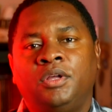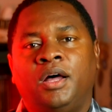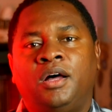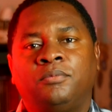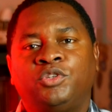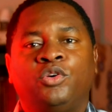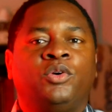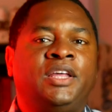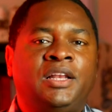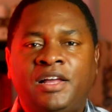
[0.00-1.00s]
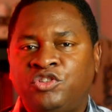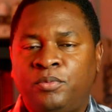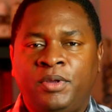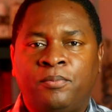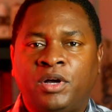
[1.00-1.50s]
So it allows you to
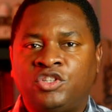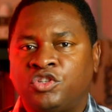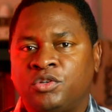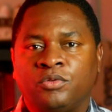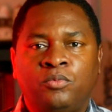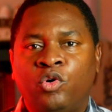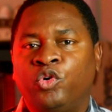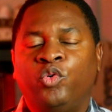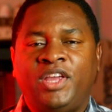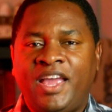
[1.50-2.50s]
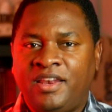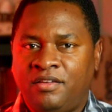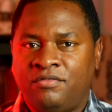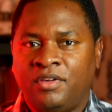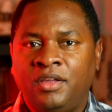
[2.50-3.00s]
be much more
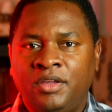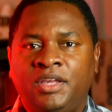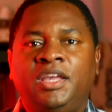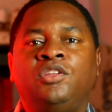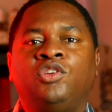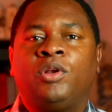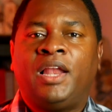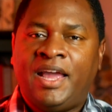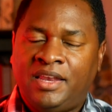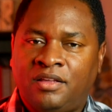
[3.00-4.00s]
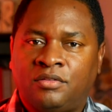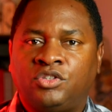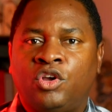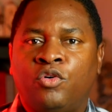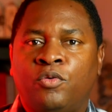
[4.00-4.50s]
creative in your lighting.
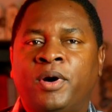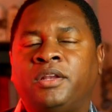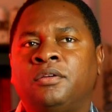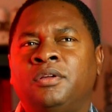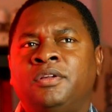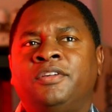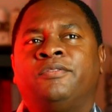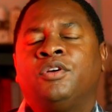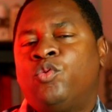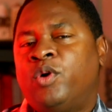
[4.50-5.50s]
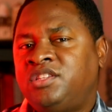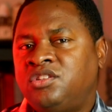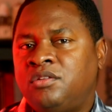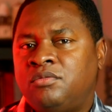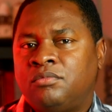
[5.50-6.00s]
So, but the
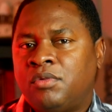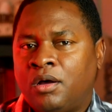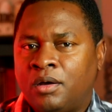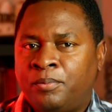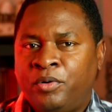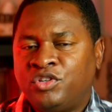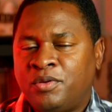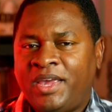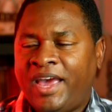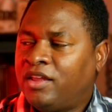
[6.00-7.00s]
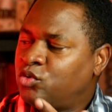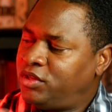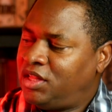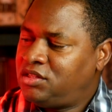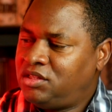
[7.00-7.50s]
question a person may ask when
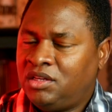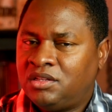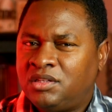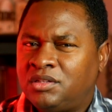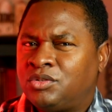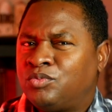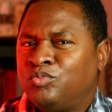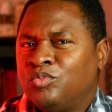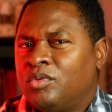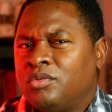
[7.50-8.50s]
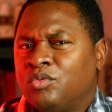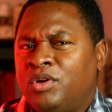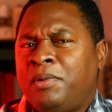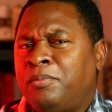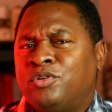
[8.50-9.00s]
they see this is, what
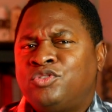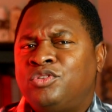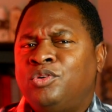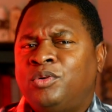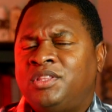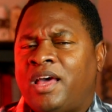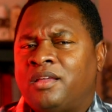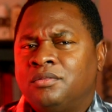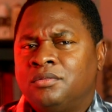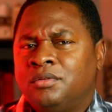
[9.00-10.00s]
am I supposed to do with that?